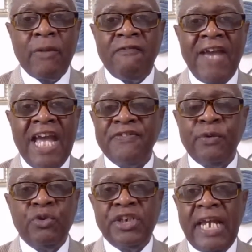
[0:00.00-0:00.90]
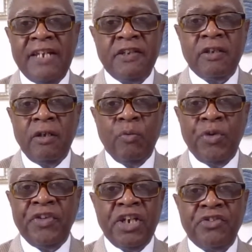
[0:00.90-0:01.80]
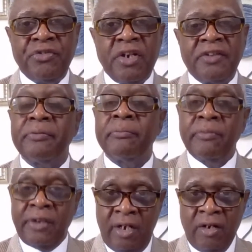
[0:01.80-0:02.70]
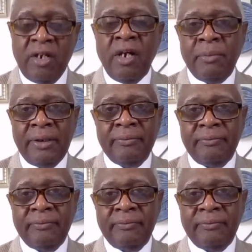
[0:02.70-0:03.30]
fast food chains with their trucks, they're coming.